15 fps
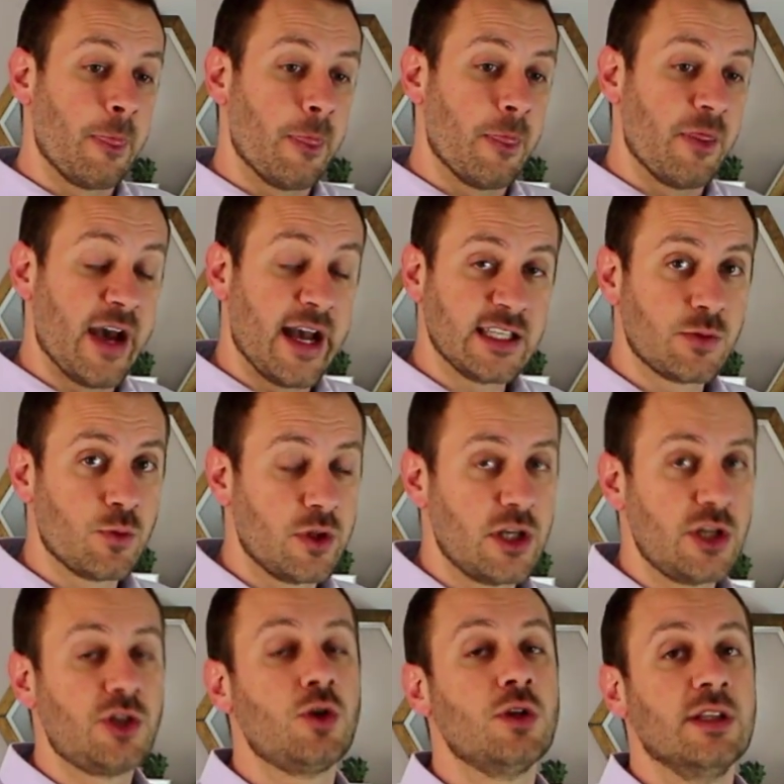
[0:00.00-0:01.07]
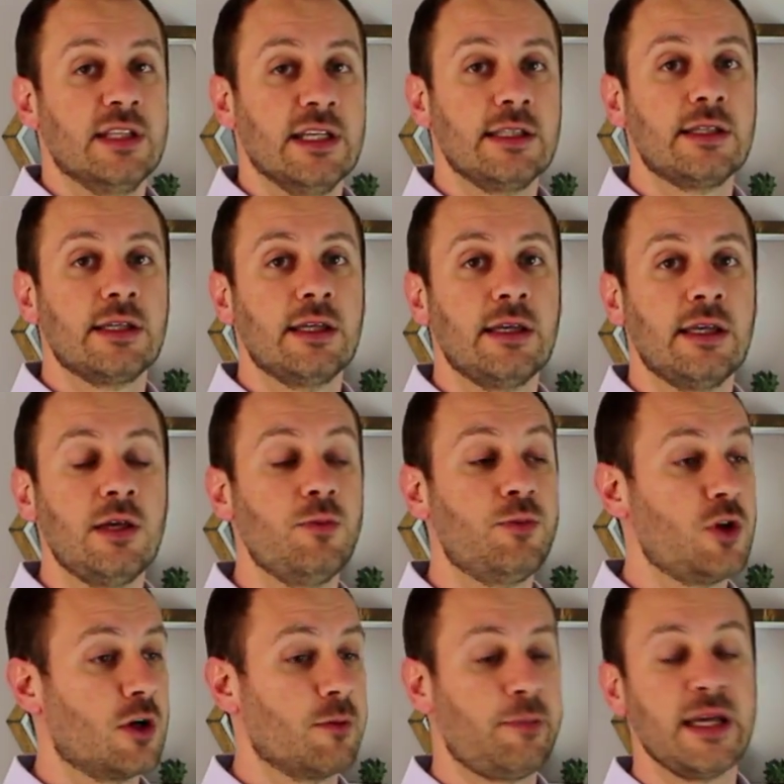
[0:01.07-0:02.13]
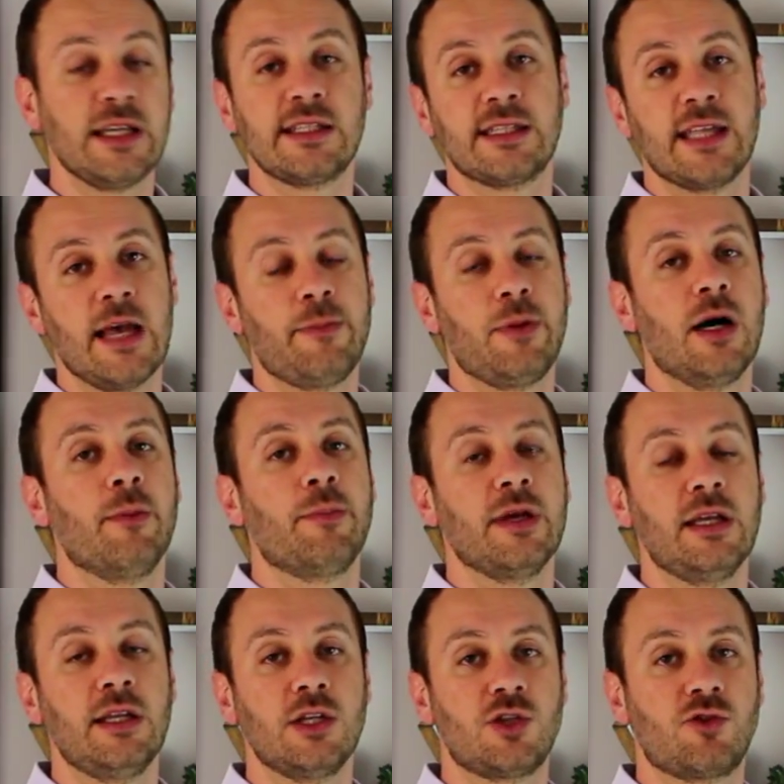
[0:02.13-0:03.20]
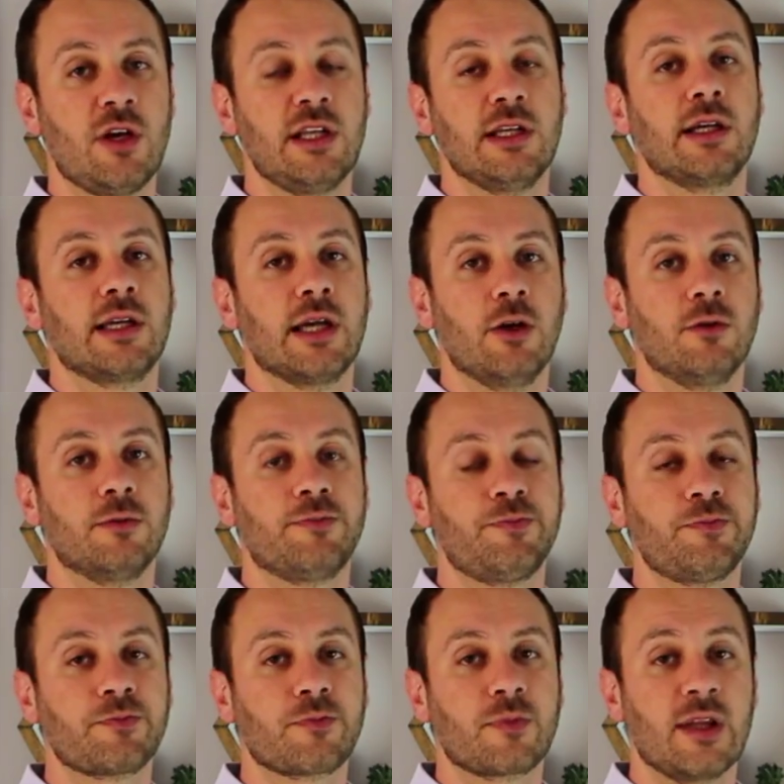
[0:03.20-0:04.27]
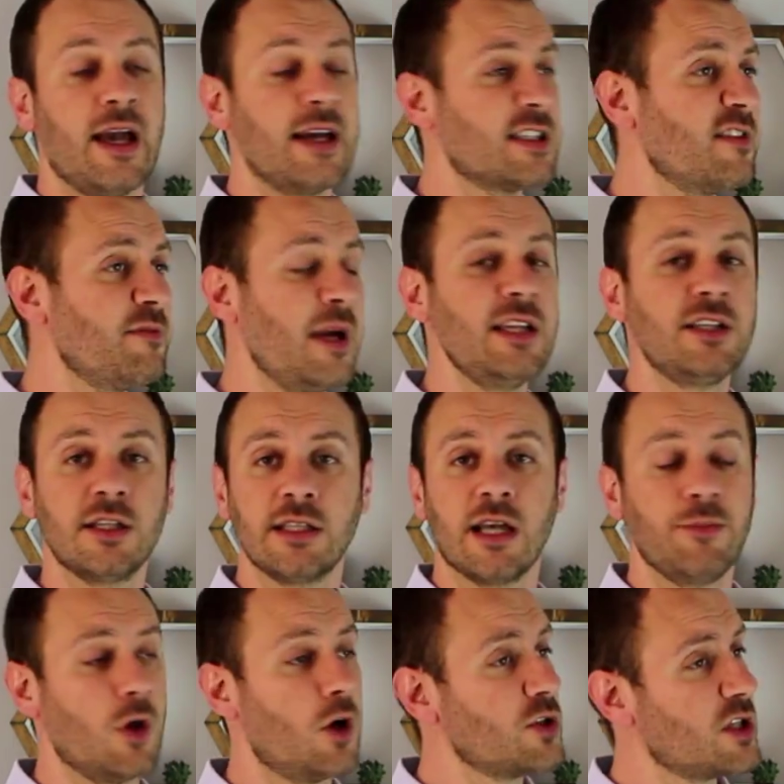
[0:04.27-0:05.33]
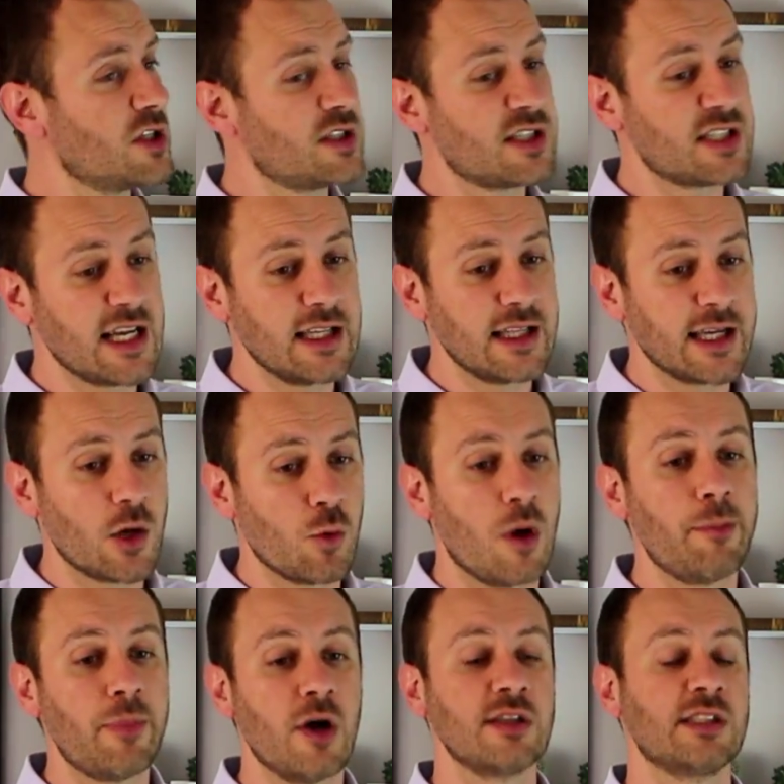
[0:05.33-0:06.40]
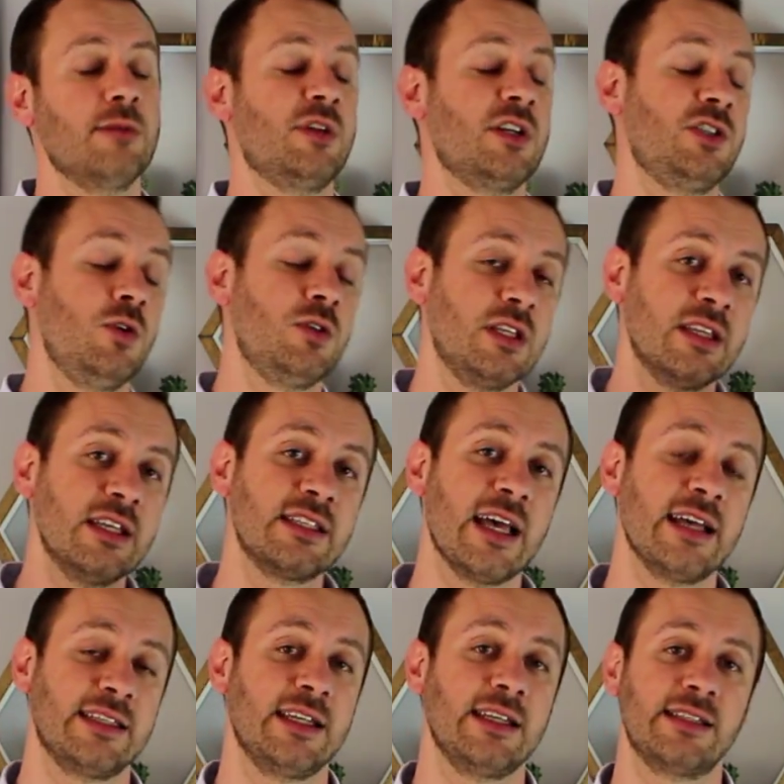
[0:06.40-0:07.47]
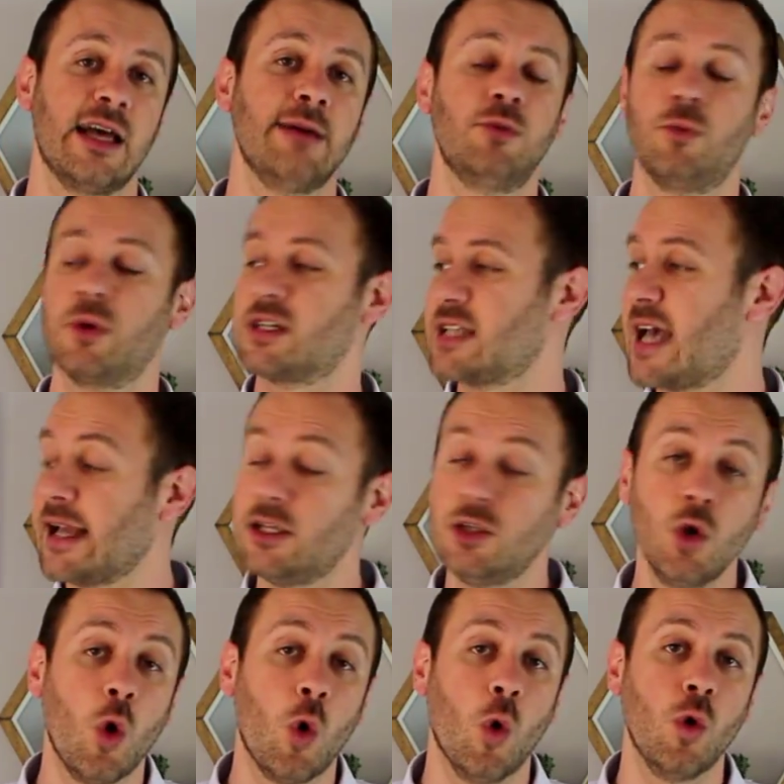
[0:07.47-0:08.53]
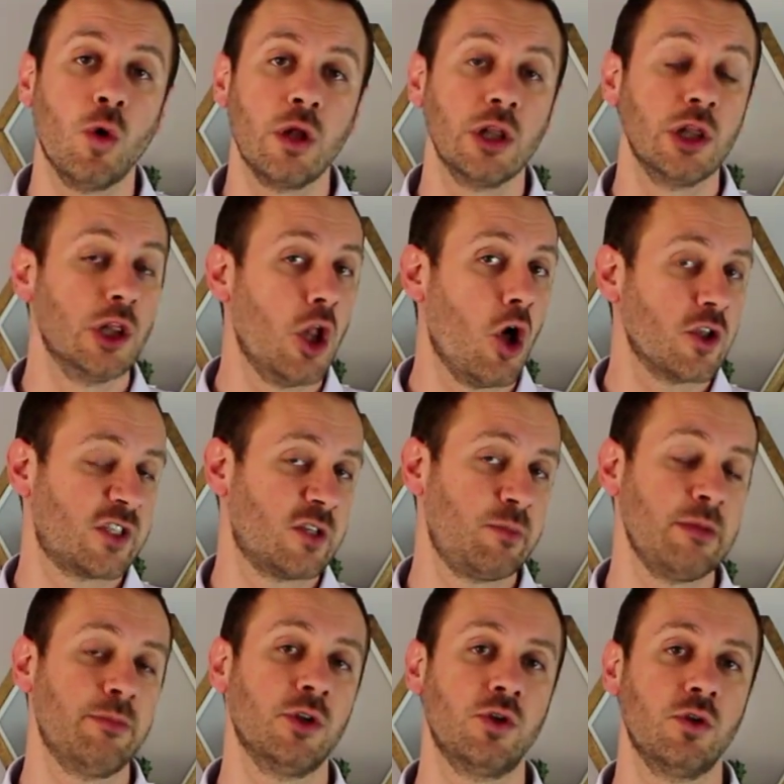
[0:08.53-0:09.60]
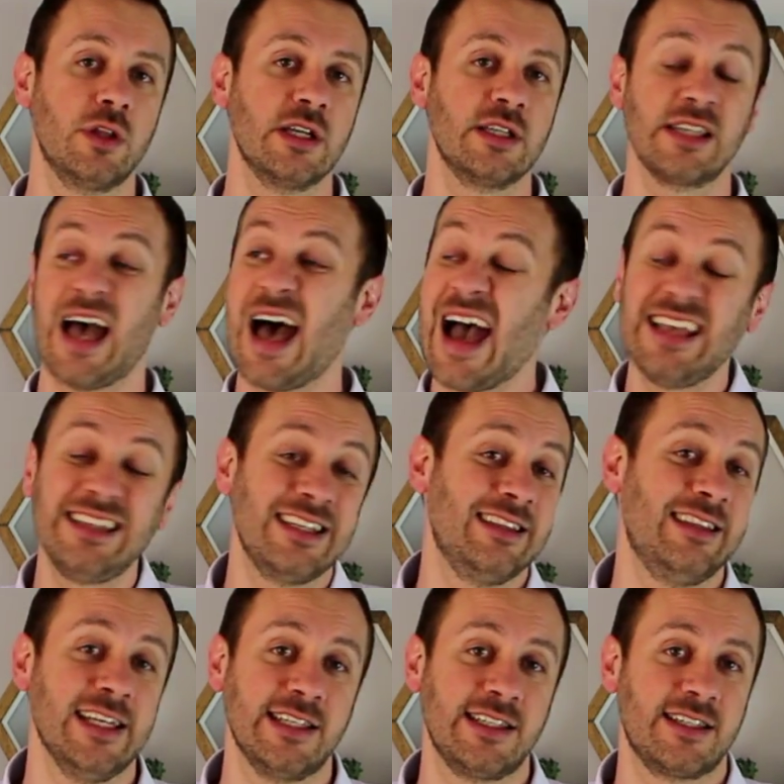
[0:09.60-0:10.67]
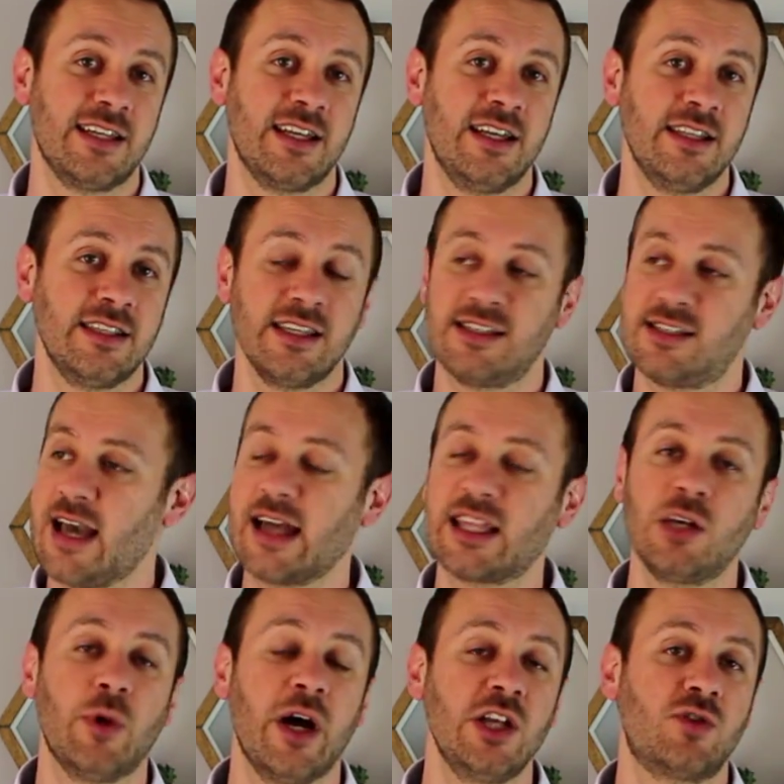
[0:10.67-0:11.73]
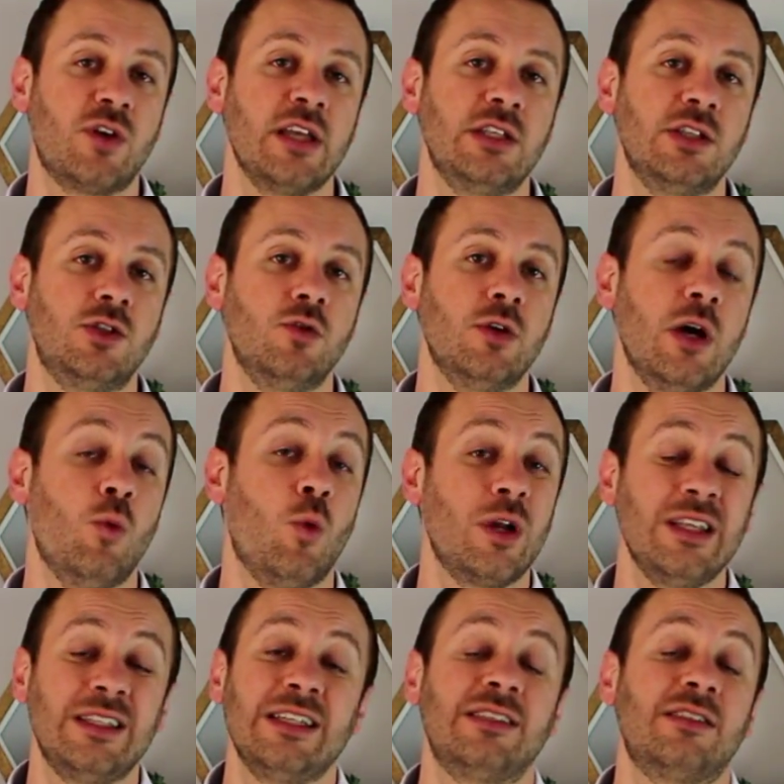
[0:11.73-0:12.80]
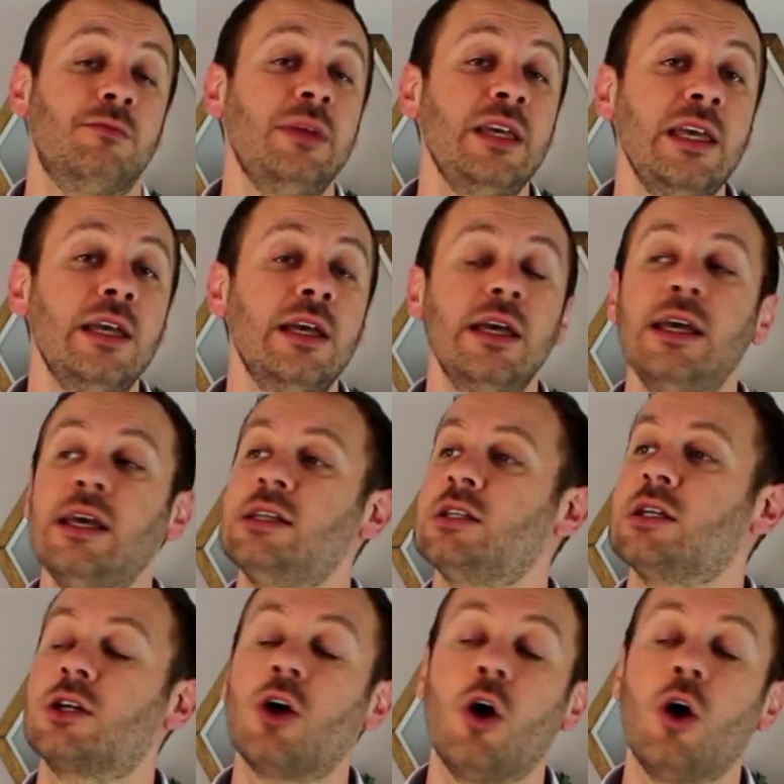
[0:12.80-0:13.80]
that's what this student did. He took a big step up in his trading account. As I've mentioned, I'm not just singling out one person, I'm just using this as an example because I know lots of people do this. I did this. It's exactly what I tried to do, and what it did to me is it